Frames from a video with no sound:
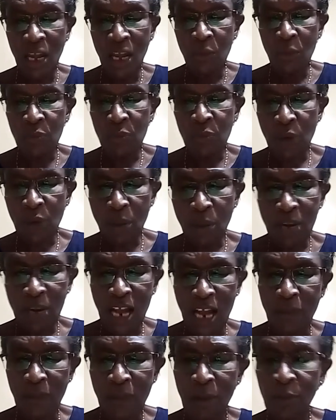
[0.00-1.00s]
we probably
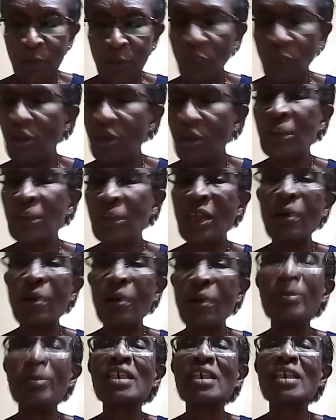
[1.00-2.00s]
have a problem with our
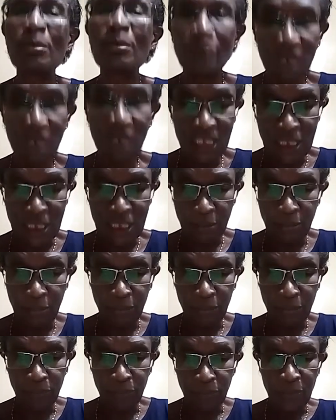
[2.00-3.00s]
metabolism.
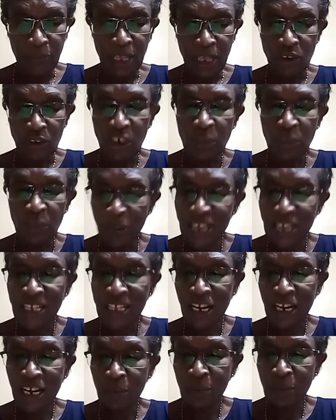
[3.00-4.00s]
So it plays an
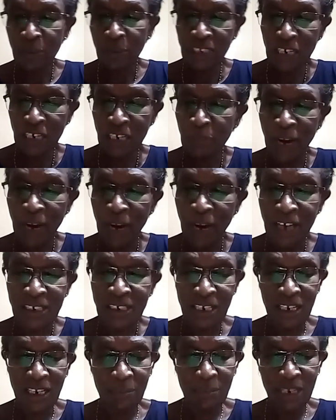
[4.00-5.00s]
important part
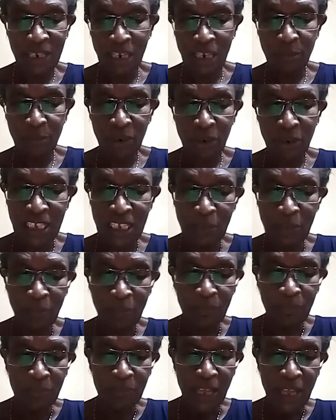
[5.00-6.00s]
in metabolism.
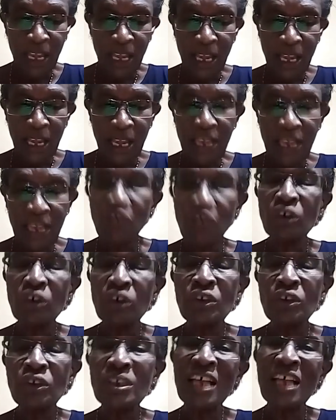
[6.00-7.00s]
It also
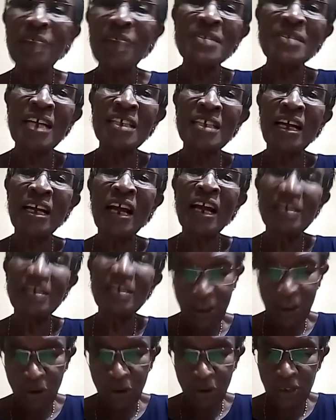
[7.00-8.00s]
serves as an
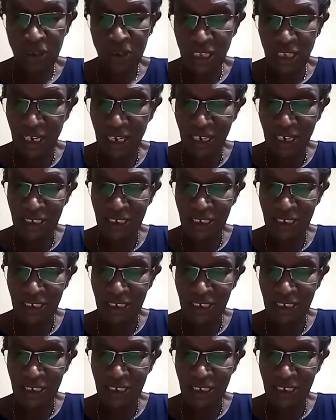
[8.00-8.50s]
antioxidant.